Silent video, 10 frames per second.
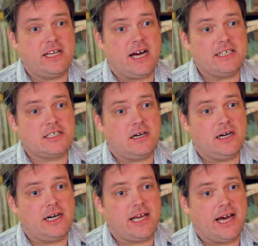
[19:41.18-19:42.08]
I
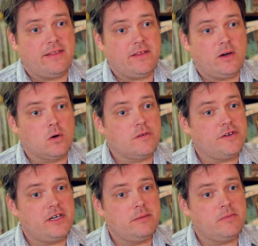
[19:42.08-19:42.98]
saw it at the
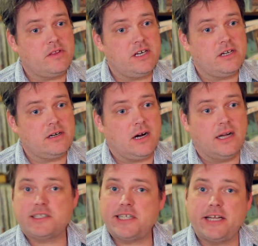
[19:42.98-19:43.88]
Orpheum Theater
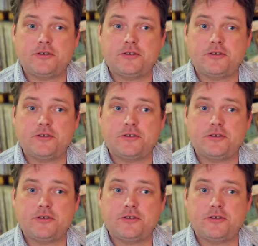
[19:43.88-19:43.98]
on State